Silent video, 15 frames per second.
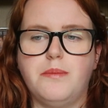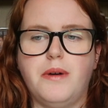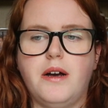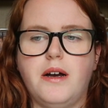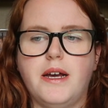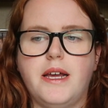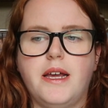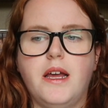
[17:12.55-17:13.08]

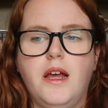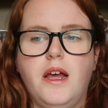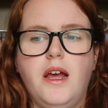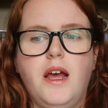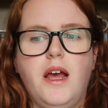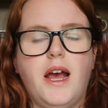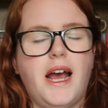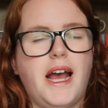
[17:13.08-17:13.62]
by
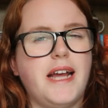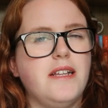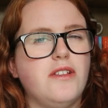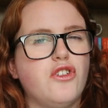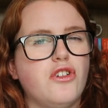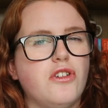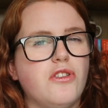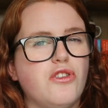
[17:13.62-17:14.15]

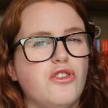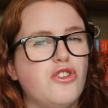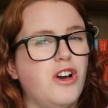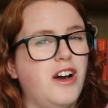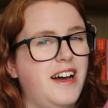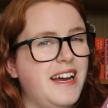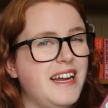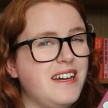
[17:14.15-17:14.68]
ancient
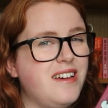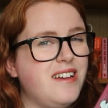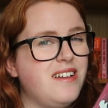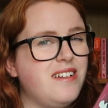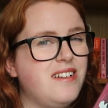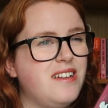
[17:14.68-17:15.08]
China,